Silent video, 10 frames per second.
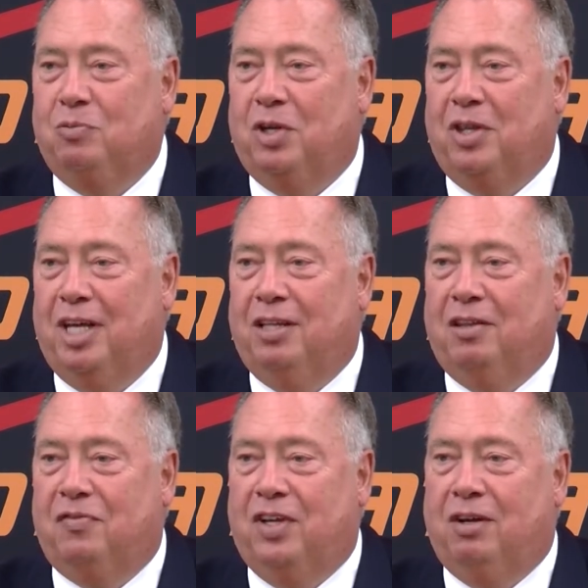within
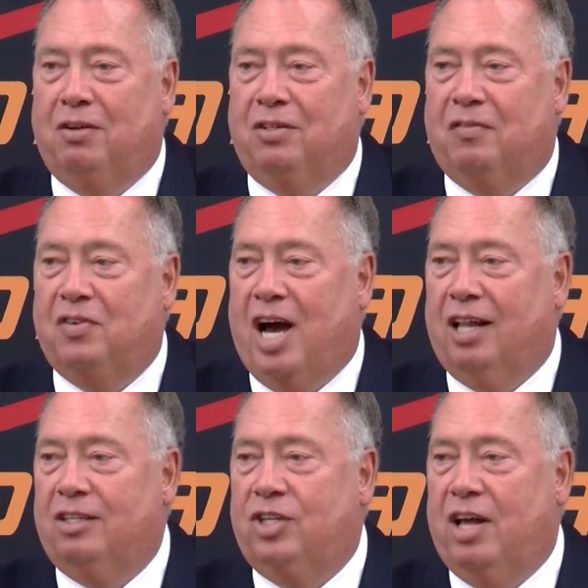the field of
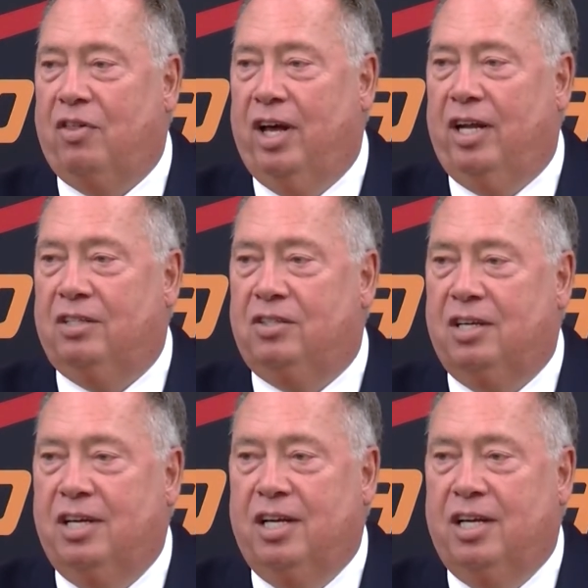college athletics.